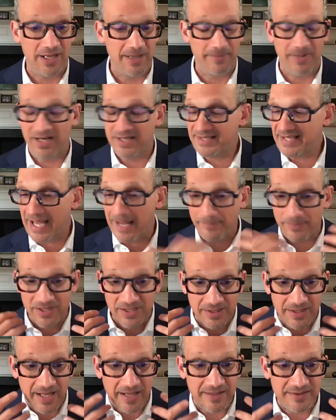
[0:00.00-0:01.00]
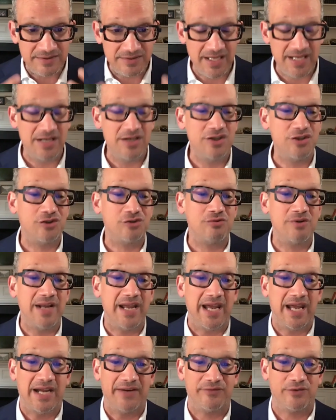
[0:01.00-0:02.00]
I mean, it's happened in
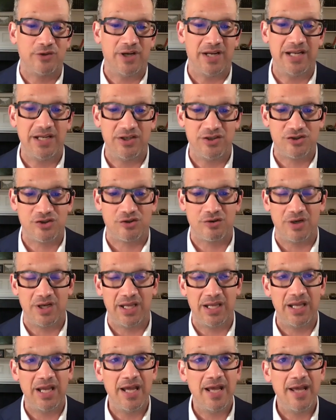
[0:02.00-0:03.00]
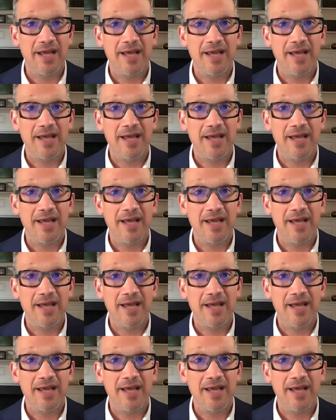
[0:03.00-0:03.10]
industry after industry.